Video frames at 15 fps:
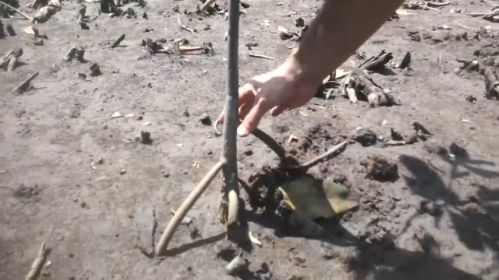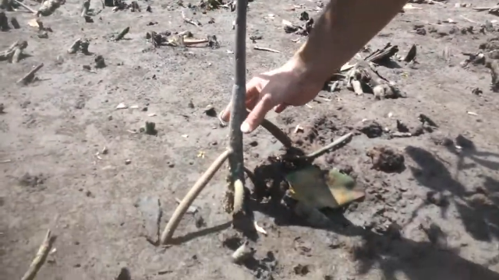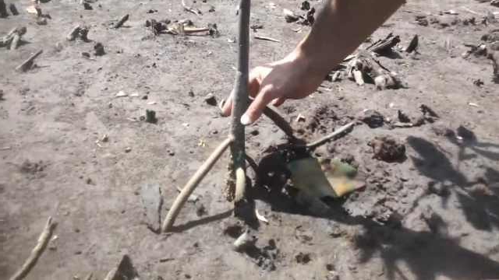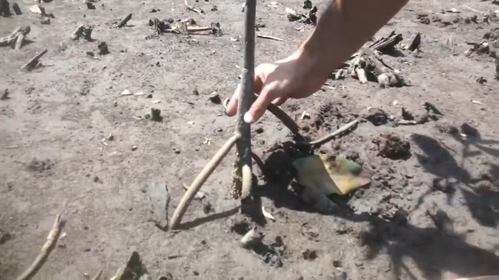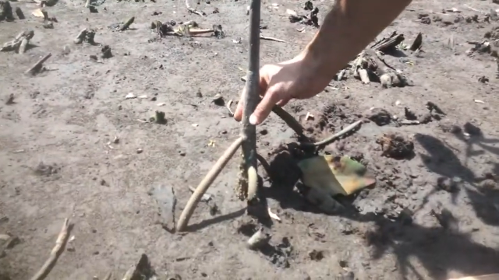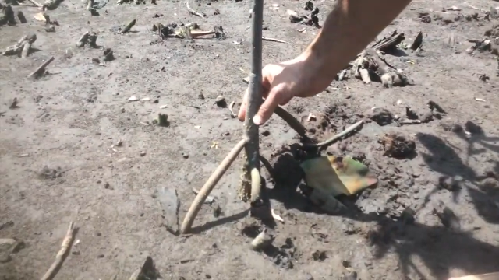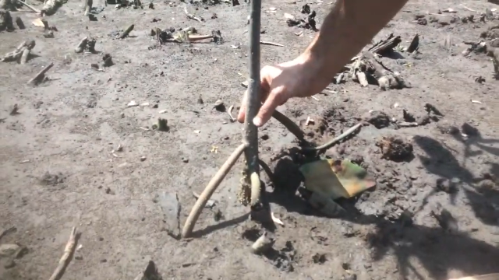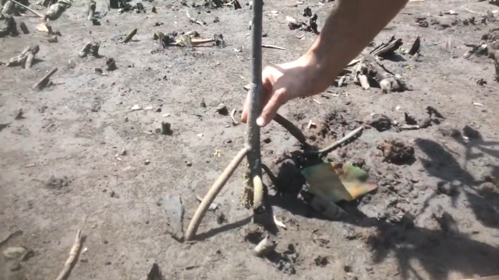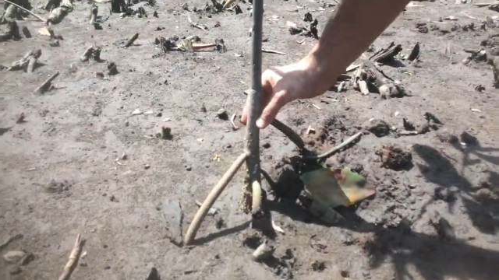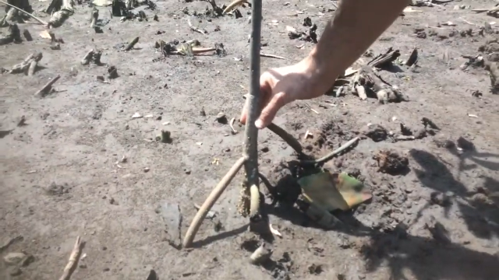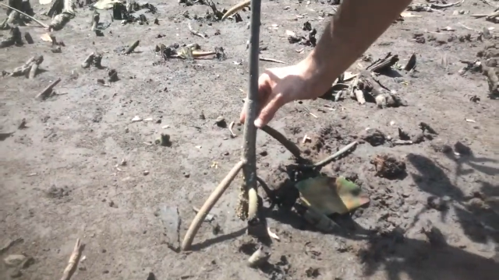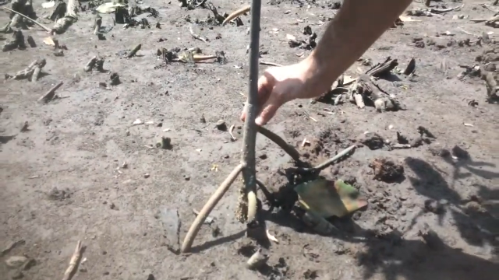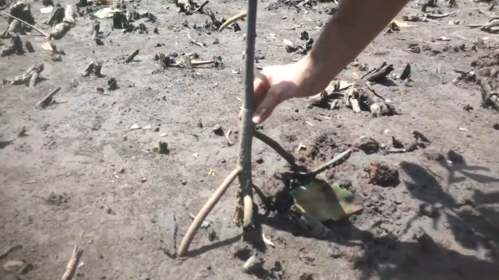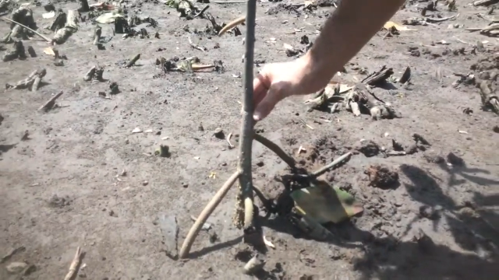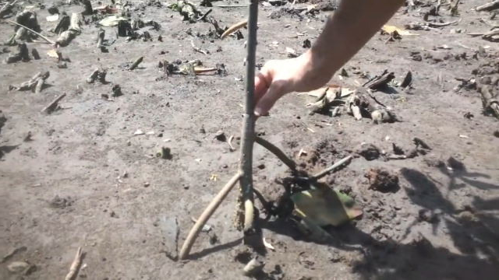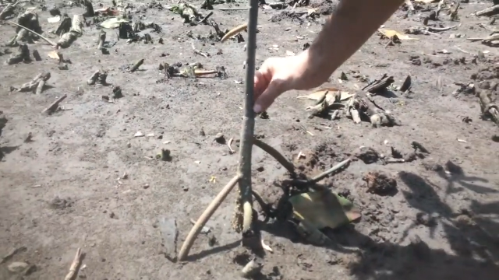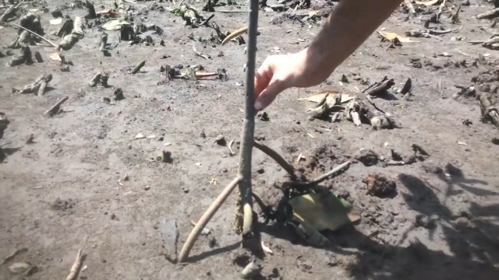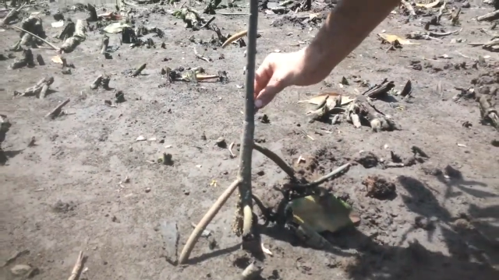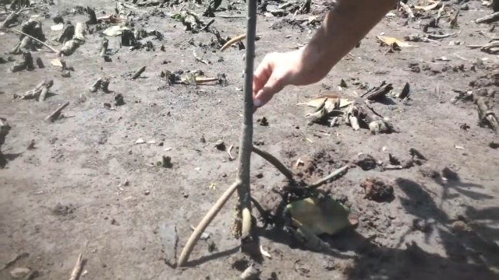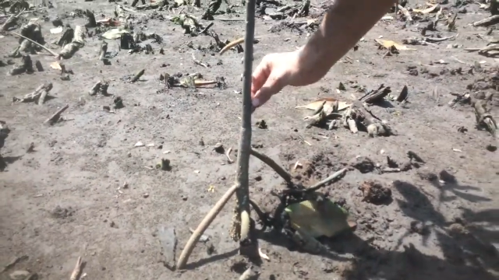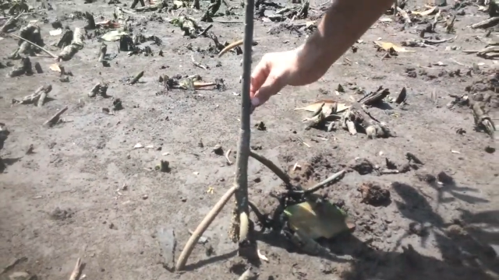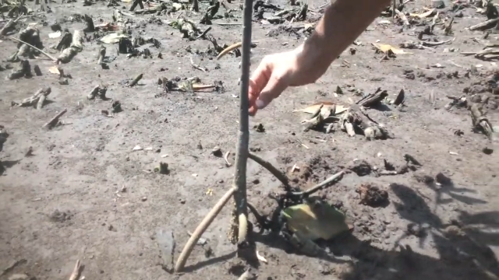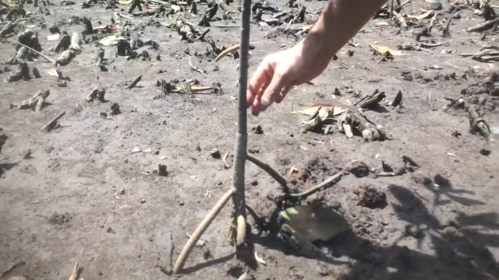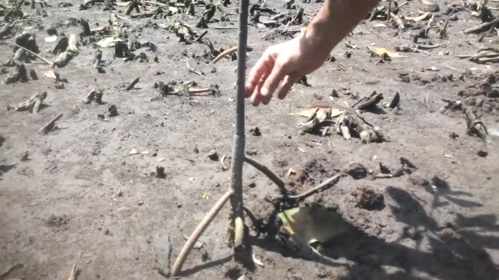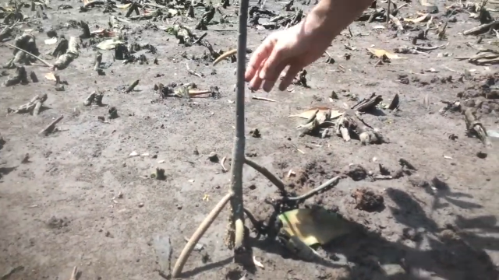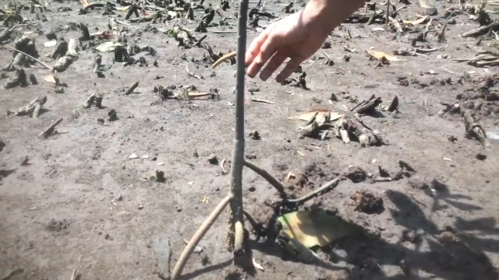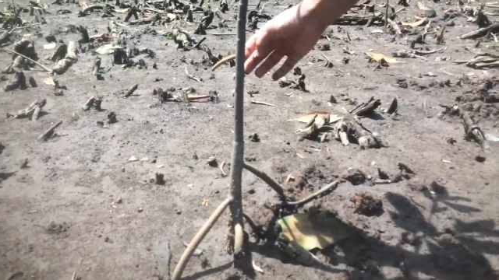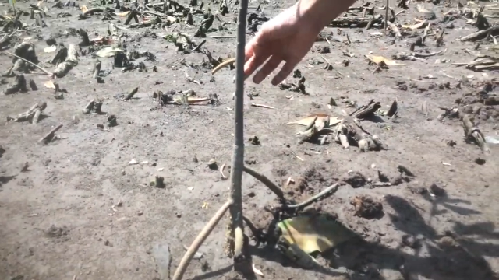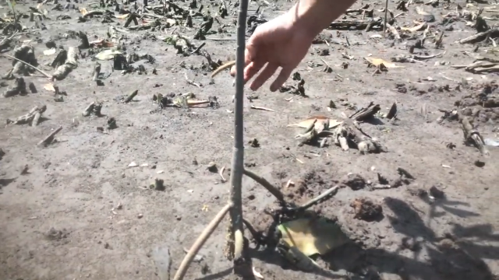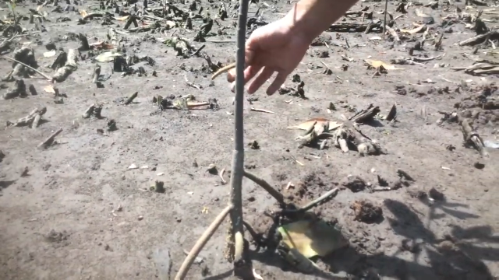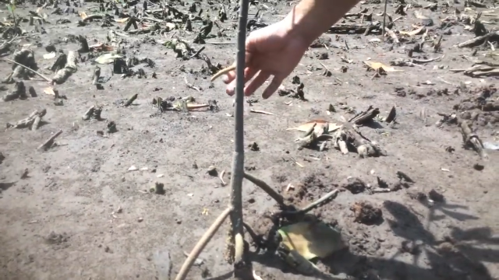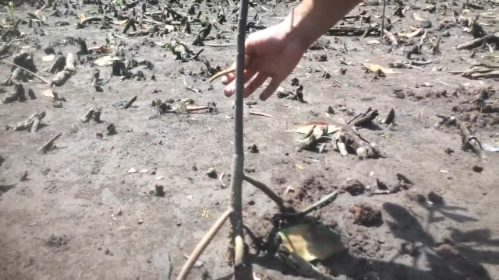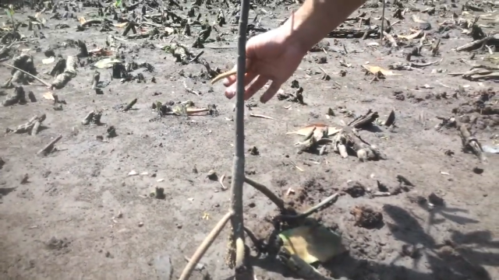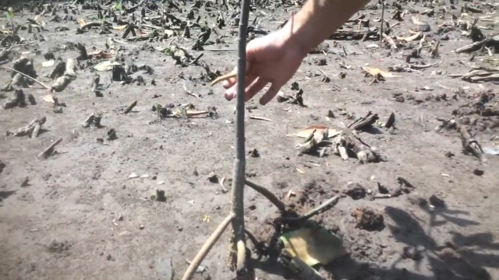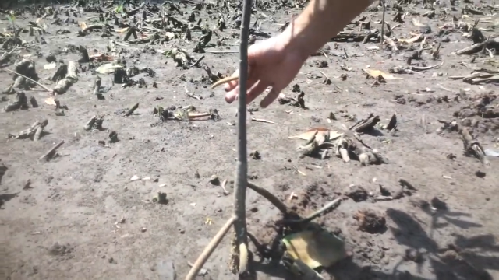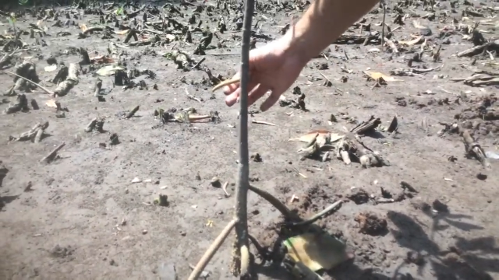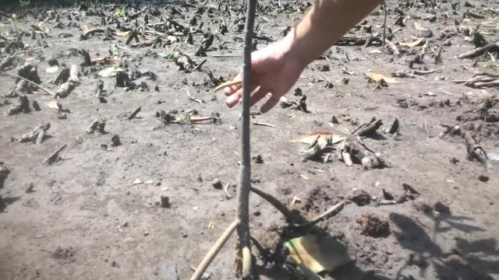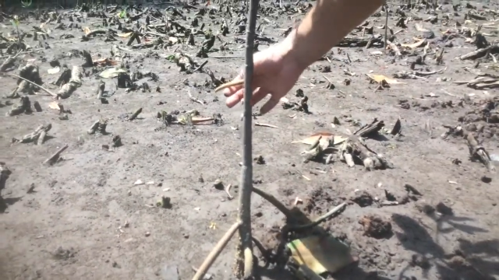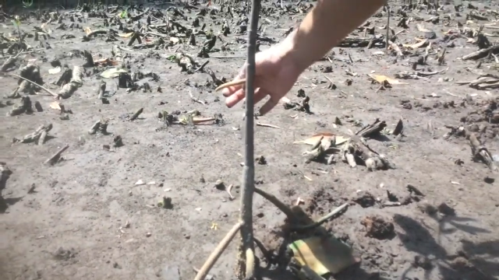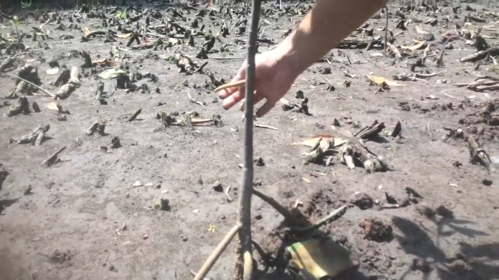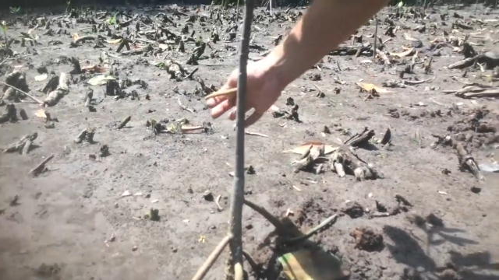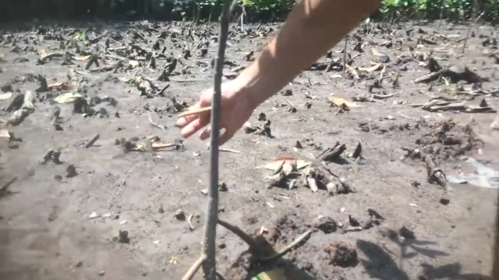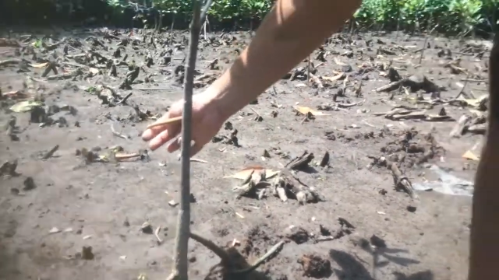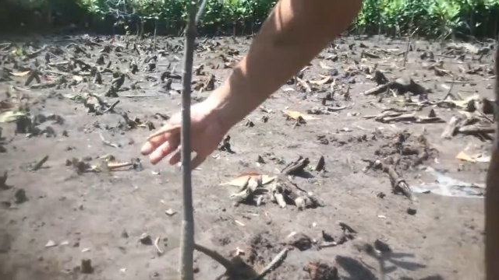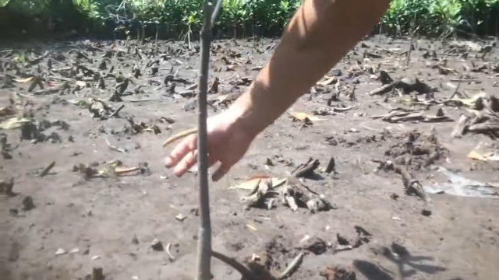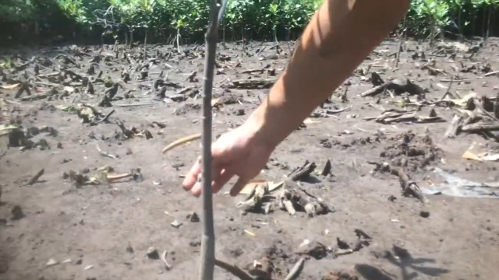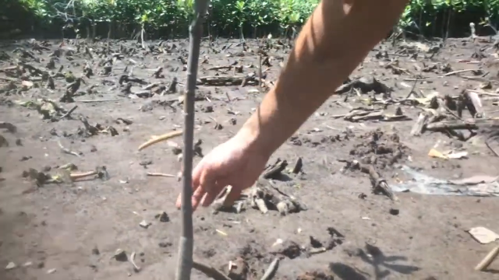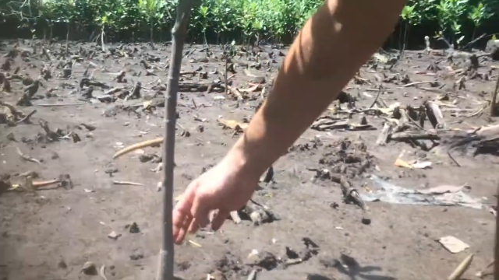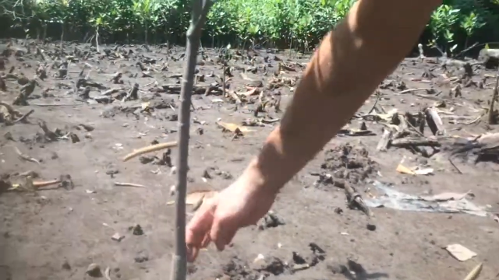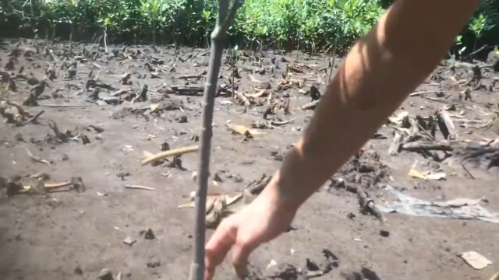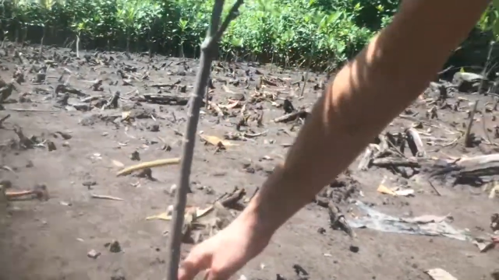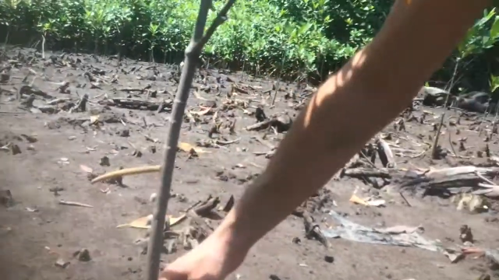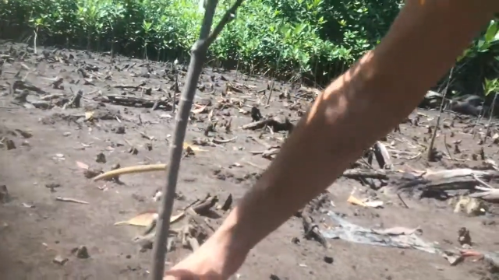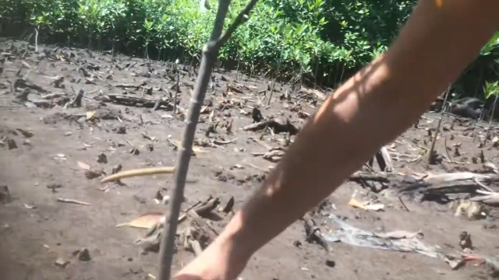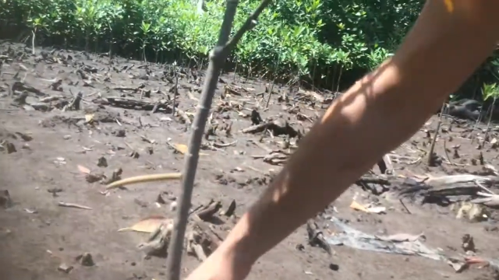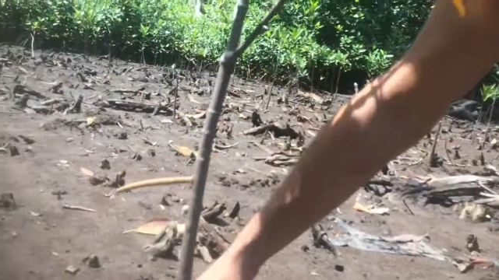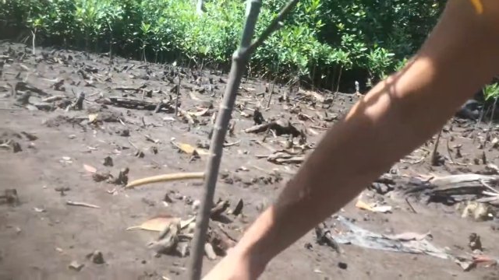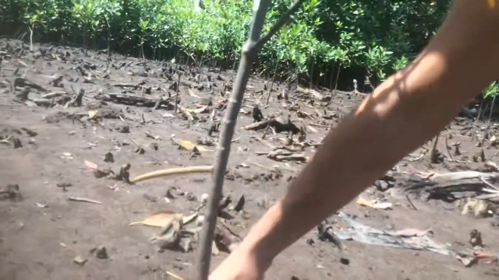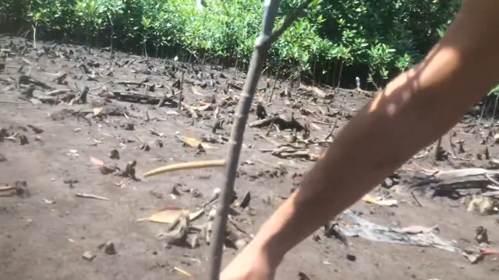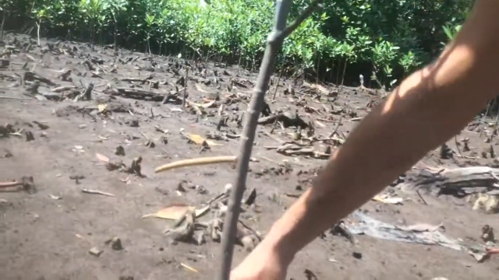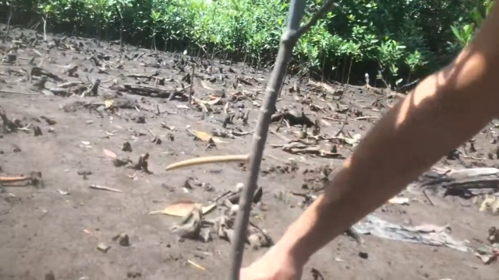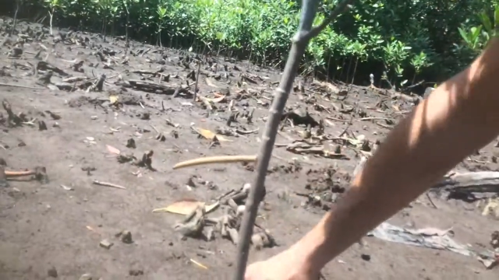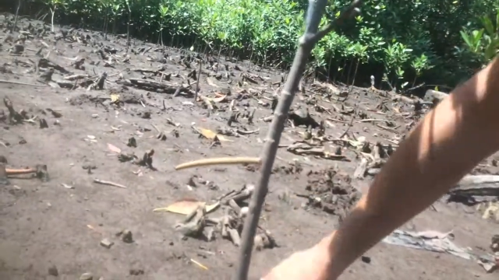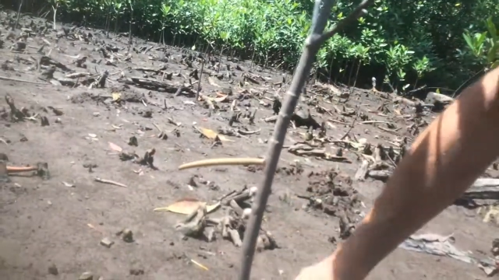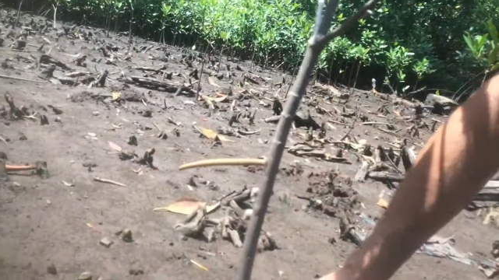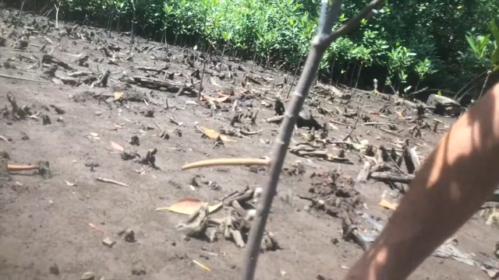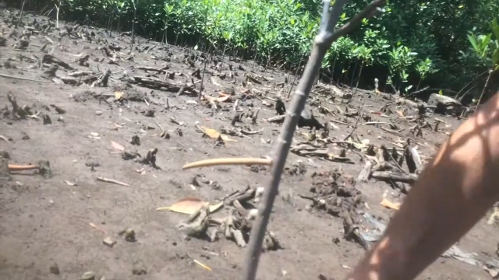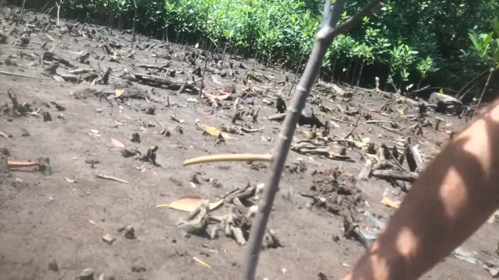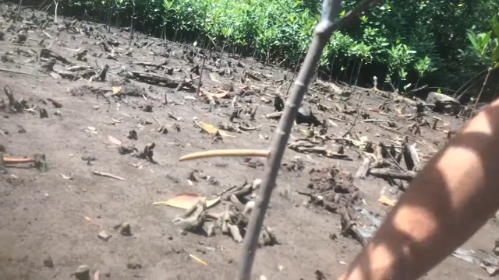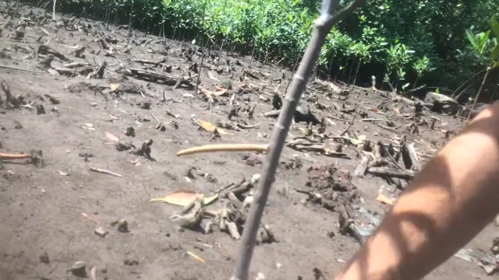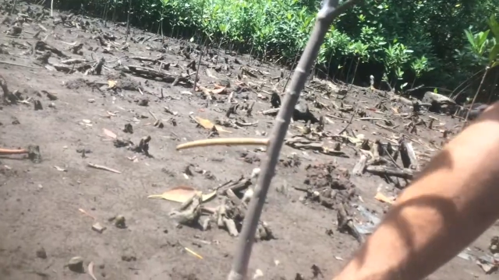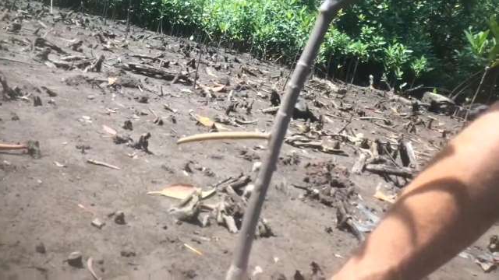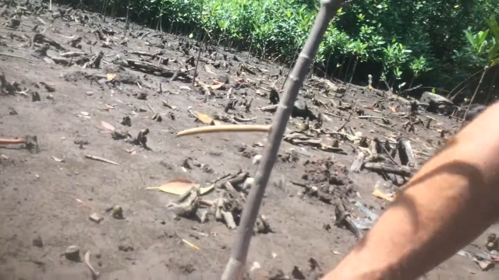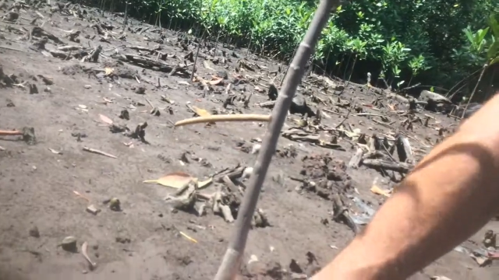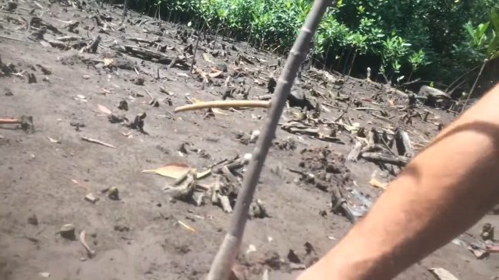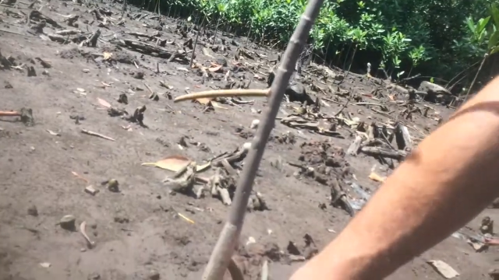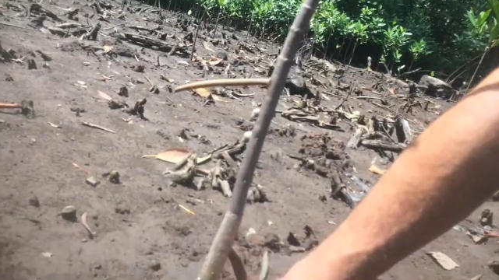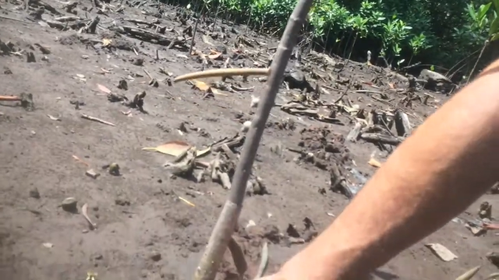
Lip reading: (no speaker visible)